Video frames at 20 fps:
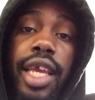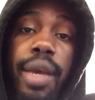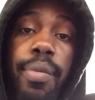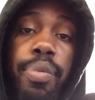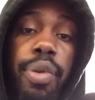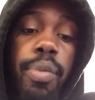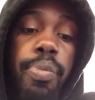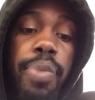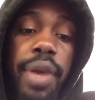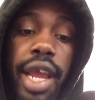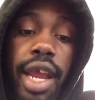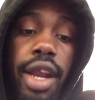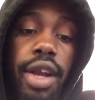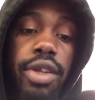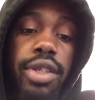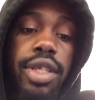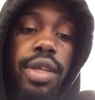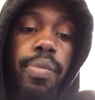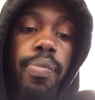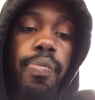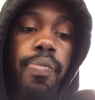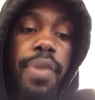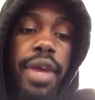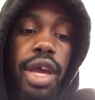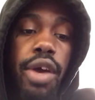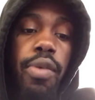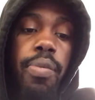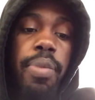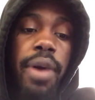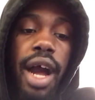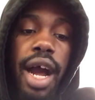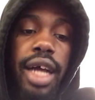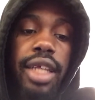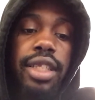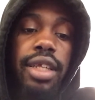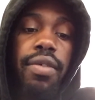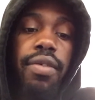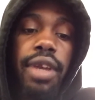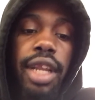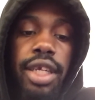am prepared to build
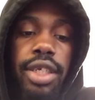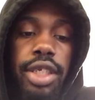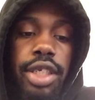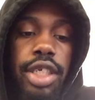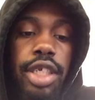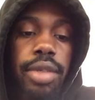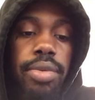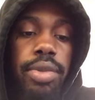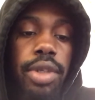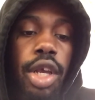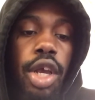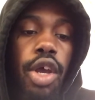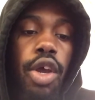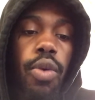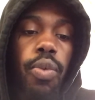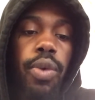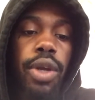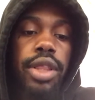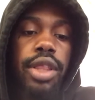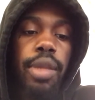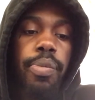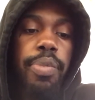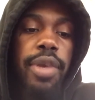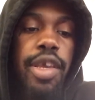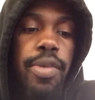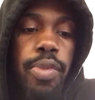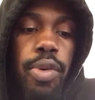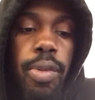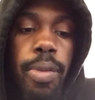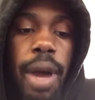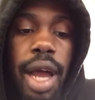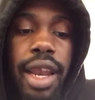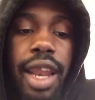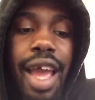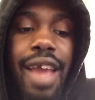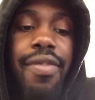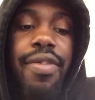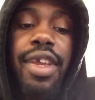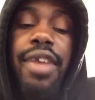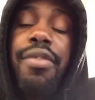positive relationships with the people in my
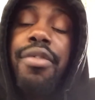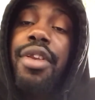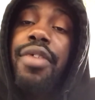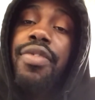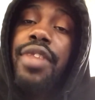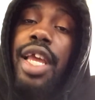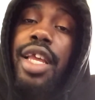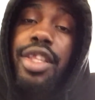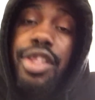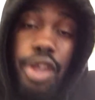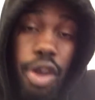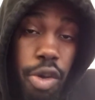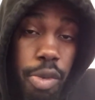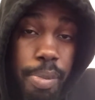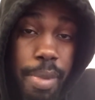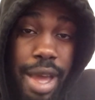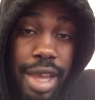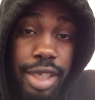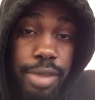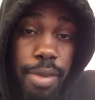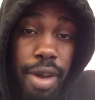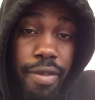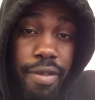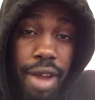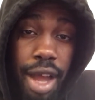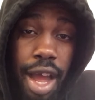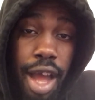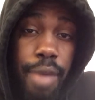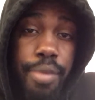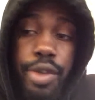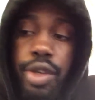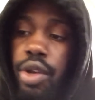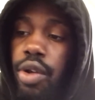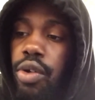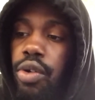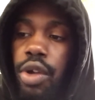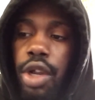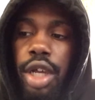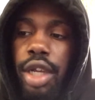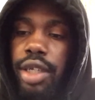life, even if they don't match my vibe, you
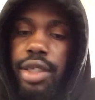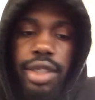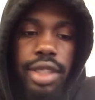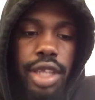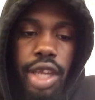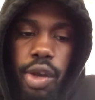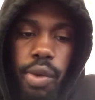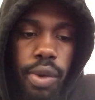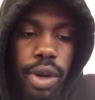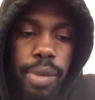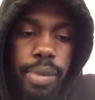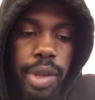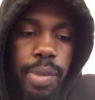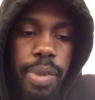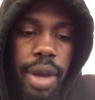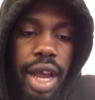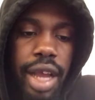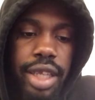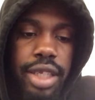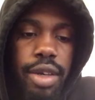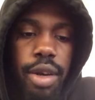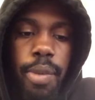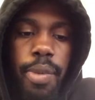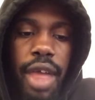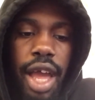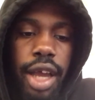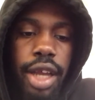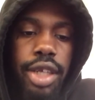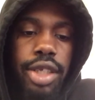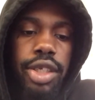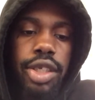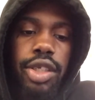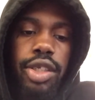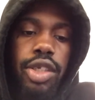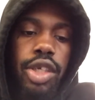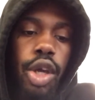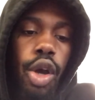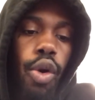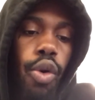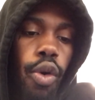know. Still want to be positive. I'm not going to
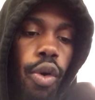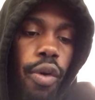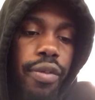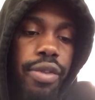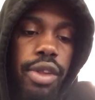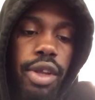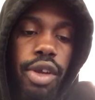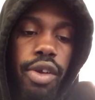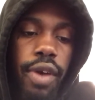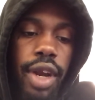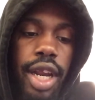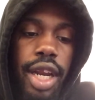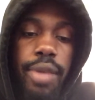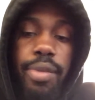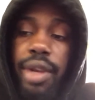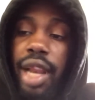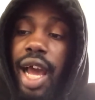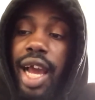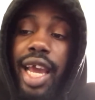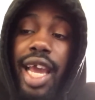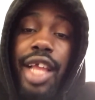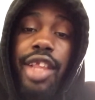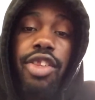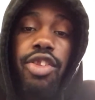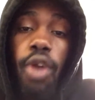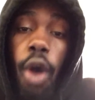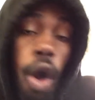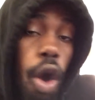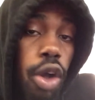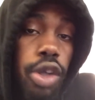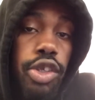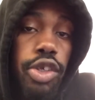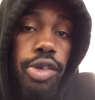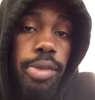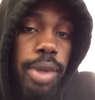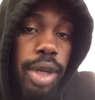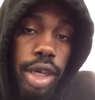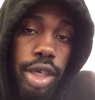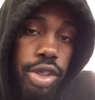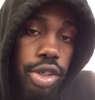just go off the grid and be like, I can't talk to you
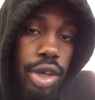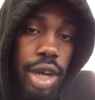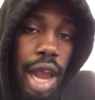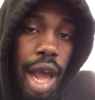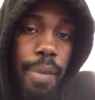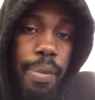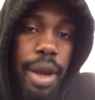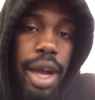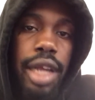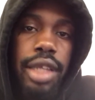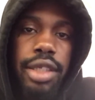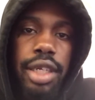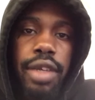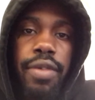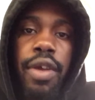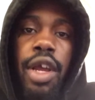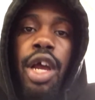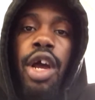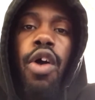because you're not positive